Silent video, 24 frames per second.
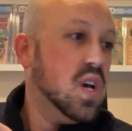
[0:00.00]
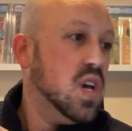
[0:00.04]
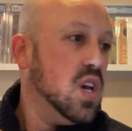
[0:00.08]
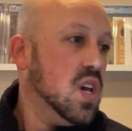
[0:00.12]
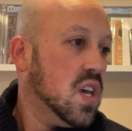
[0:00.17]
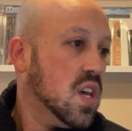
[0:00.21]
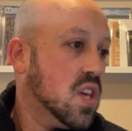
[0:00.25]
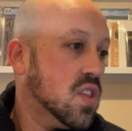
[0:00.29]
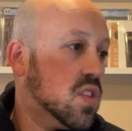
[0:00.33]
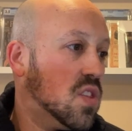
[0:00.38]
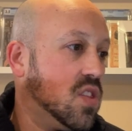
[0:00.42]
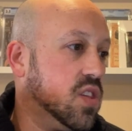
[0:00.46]

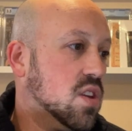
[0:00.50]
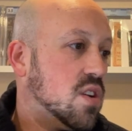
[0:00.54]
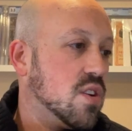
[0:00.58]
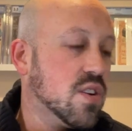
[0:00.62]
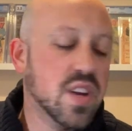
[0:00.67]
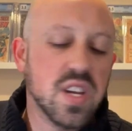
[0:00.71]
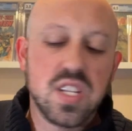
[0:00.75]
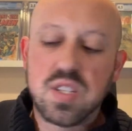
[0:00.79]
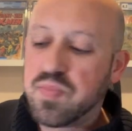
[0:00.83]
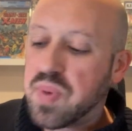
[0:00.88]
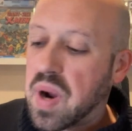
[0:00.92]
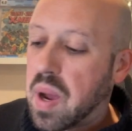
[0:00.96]
in
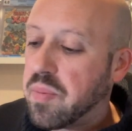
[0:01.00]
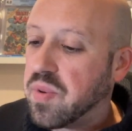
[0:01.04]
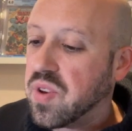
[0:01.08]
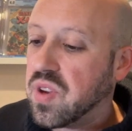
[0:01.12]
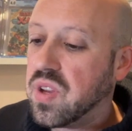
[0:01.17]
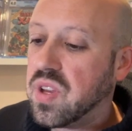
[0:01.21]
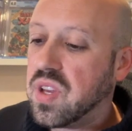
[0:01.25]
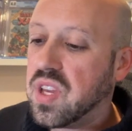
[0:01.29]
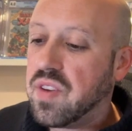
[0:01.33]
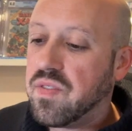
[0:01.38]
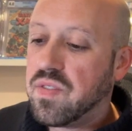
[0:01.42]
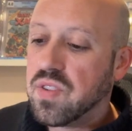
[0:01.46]
theory, it's
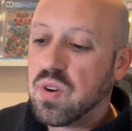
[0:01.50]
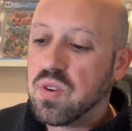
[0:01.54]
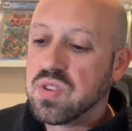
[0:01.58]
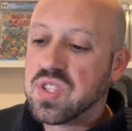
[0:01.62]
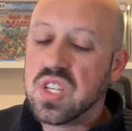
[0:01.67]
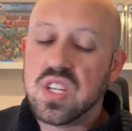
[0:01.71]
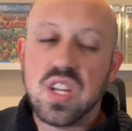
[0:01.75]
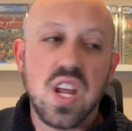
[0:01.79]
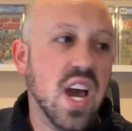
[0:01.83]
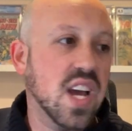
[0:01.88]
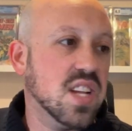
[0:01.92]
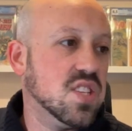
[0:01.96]
probably, even though
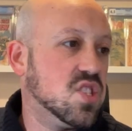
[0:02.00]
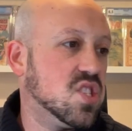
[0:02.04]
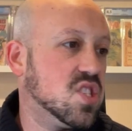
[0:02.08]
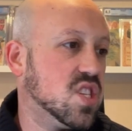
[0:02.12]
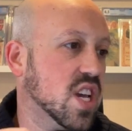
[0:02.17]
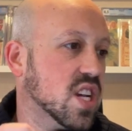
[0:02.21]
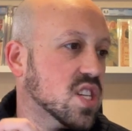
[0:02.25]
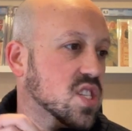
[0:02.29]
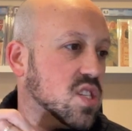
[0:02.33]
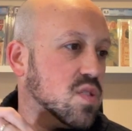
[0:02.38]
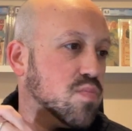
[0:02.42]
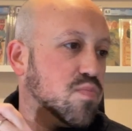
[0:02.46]
it's a
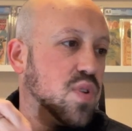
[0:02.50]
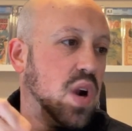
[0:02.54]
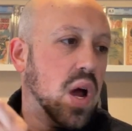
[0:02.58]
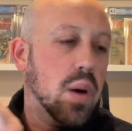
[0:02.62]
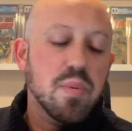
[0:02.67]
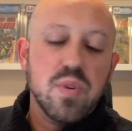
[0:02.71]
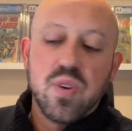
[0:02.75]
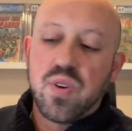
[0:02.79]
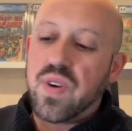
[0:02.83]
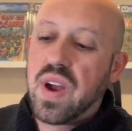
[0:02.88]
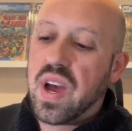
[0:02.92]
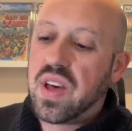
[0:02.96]
9.6, it's
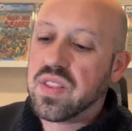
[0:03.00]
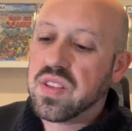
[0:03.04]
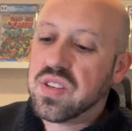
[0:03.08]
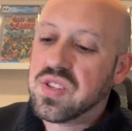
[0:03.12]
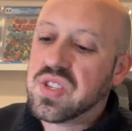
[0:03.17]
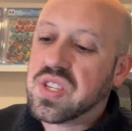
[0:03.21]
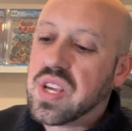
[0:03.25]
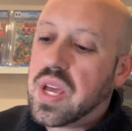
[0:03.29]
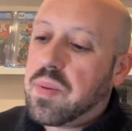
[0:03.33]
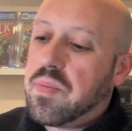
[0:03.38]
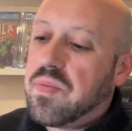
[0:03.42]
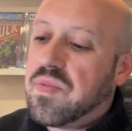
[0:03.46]
probably around the
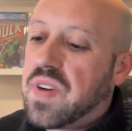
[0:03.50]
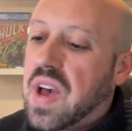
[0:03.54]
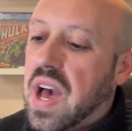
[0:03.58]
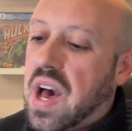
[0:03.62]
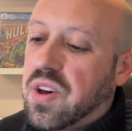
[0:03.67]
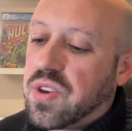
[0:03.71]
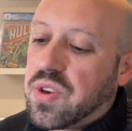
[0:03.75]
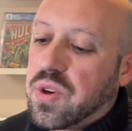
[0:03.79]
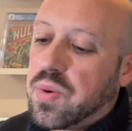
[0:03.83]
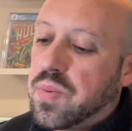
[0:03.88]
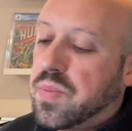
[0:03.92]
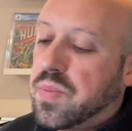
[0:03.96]
same value.